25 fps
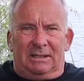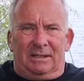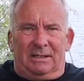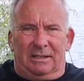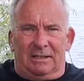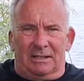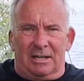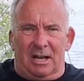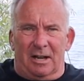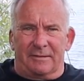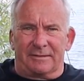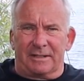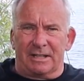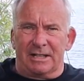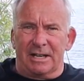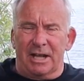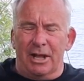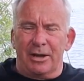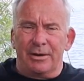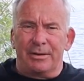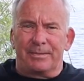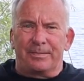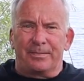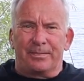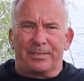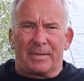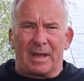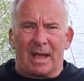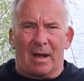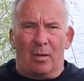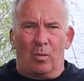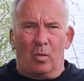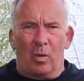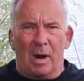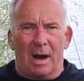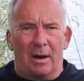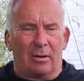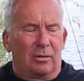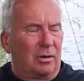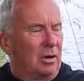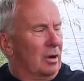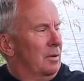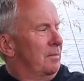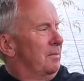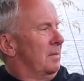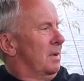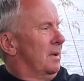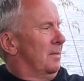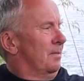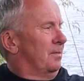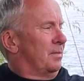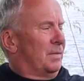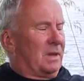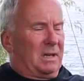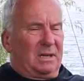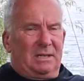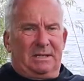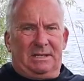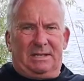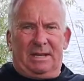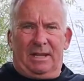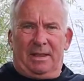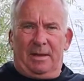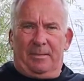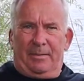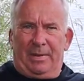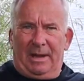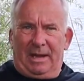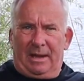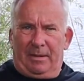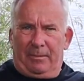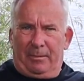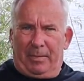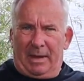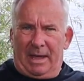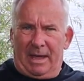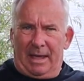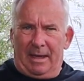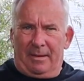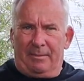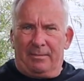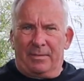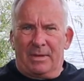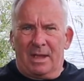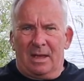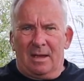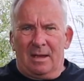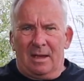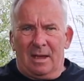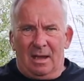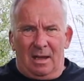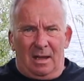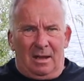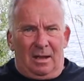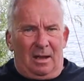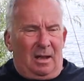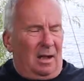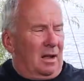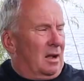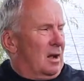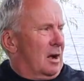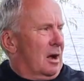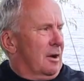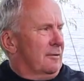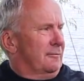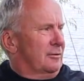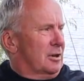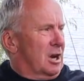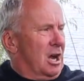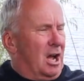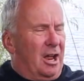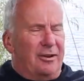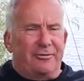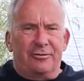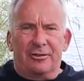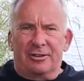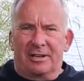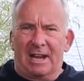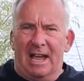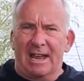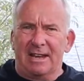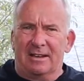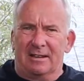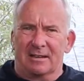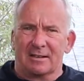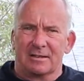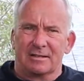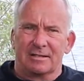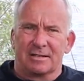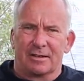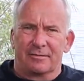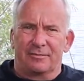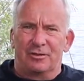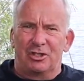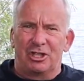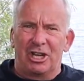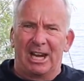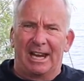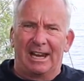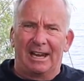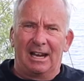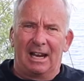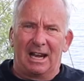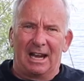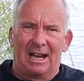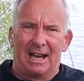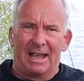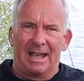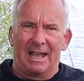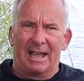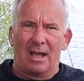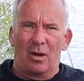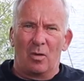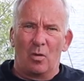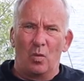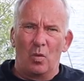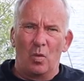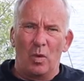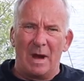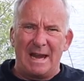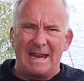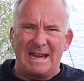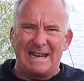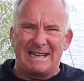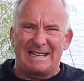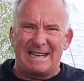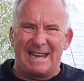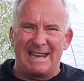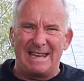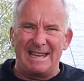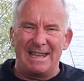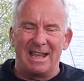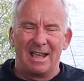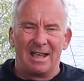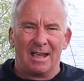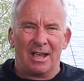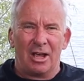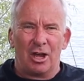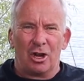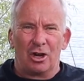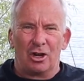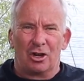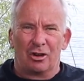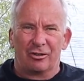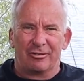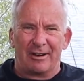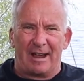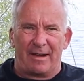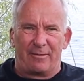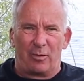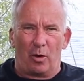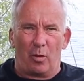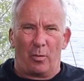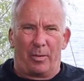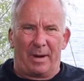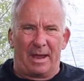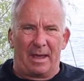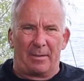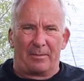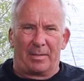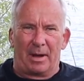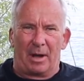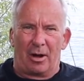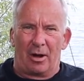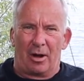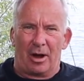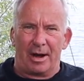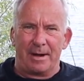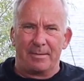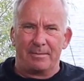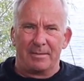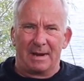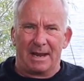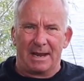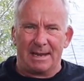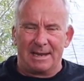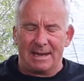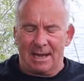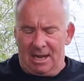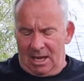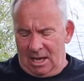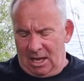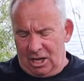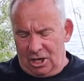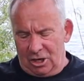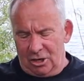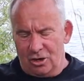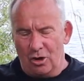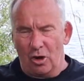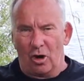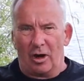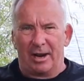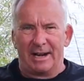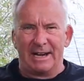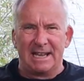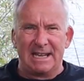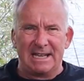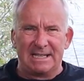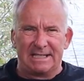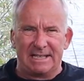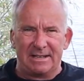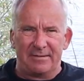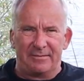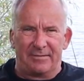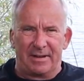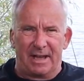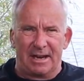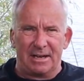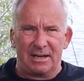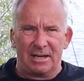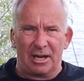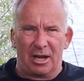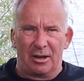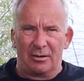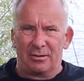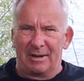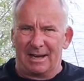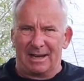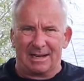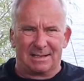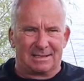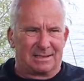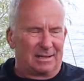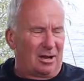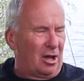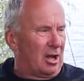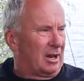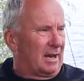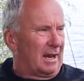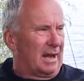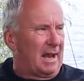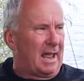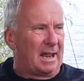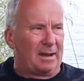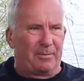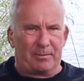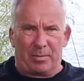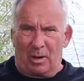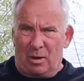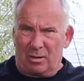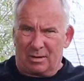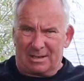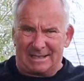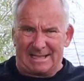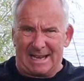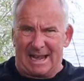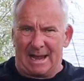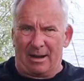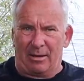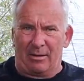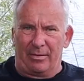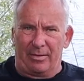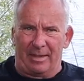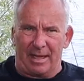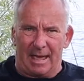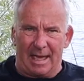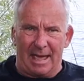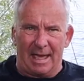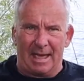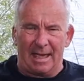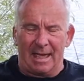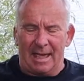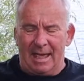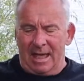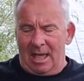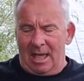Good afternoon and welcome to the big pit. Over 100 acres of gin clear, weedy gravel pit behind me. Not an easy venue, it's like an egg box out there.